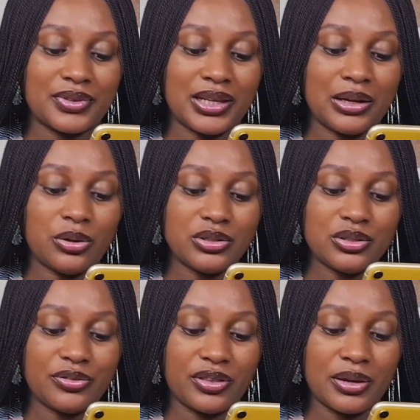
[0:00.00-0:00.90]
There are lots
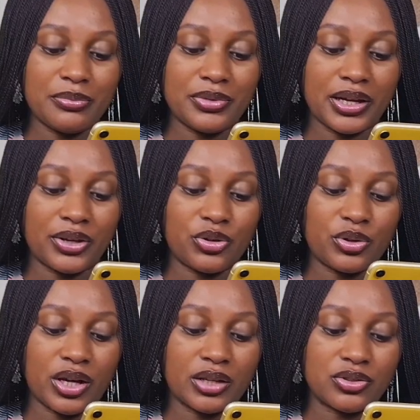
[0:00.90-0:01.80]
of them that you
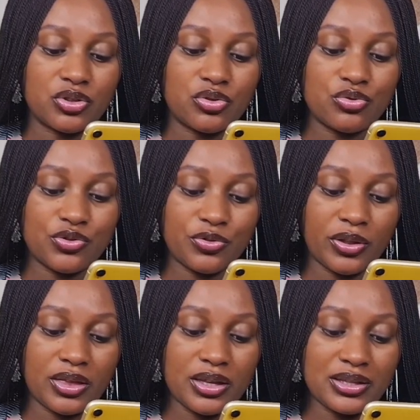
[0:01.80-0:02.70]
can use for
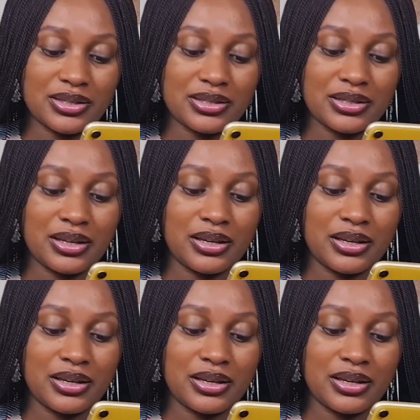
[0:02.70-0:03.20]
this.